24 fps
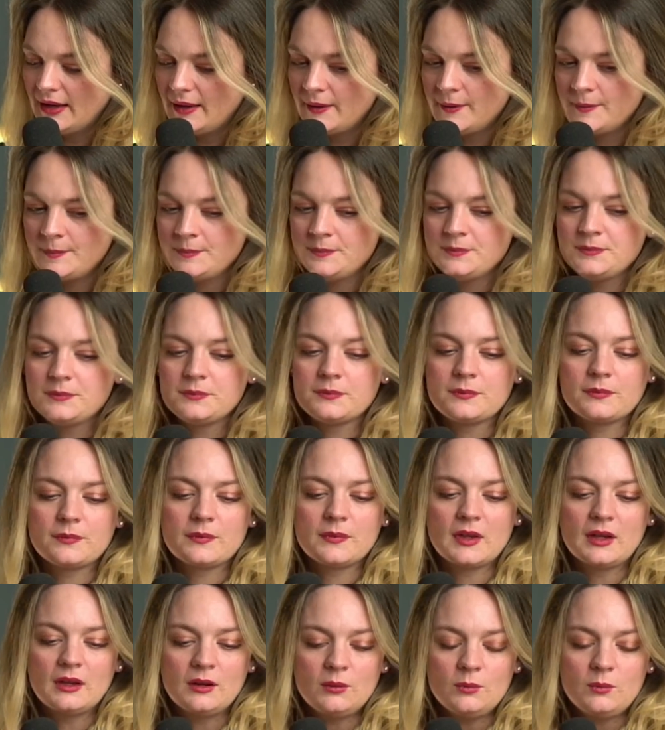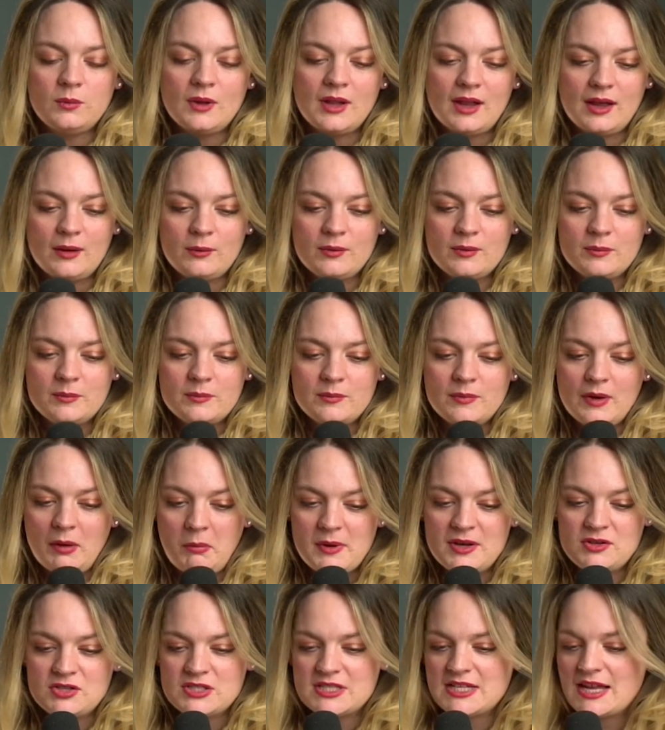Well, I'd
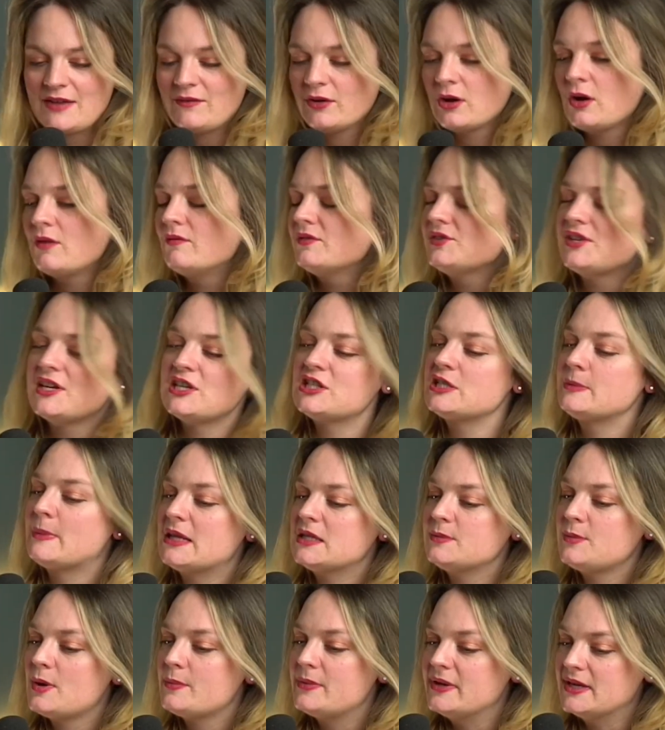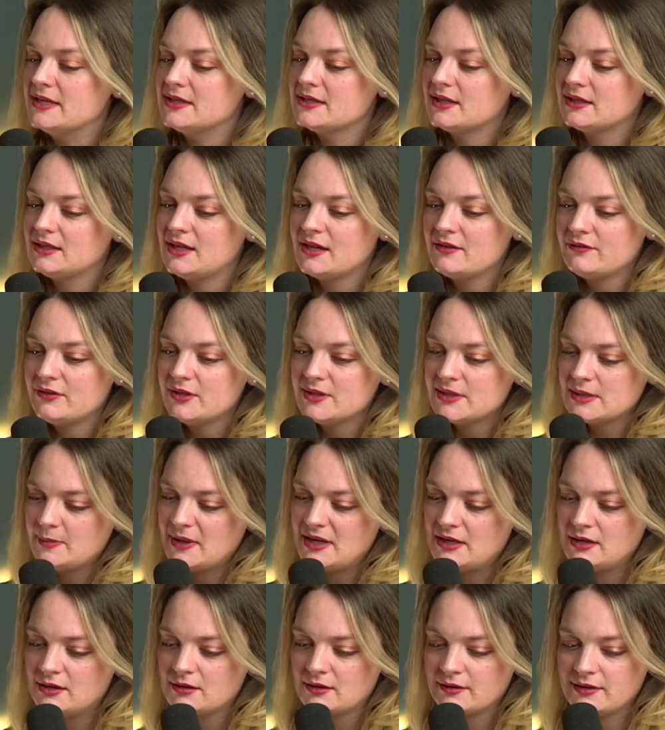be interested to have a conversation about this properly, because I'd like Phil's
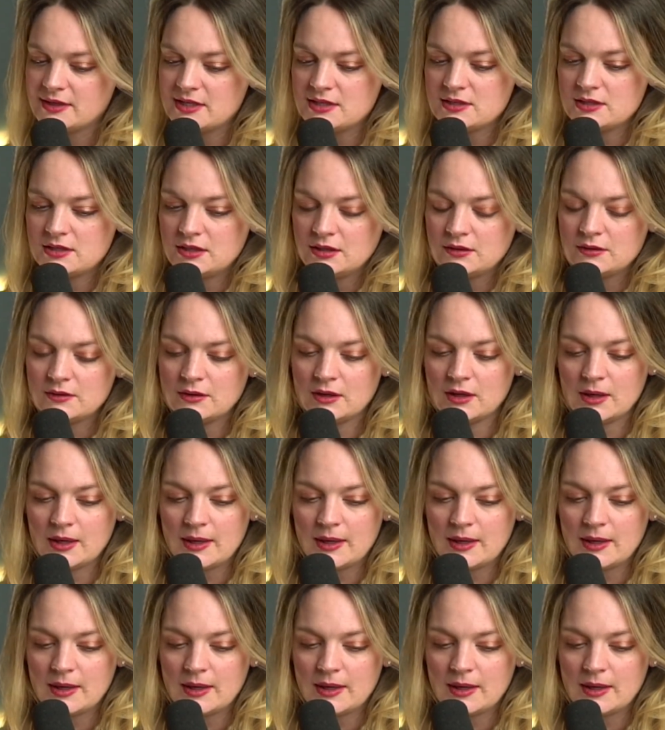opinion on this too.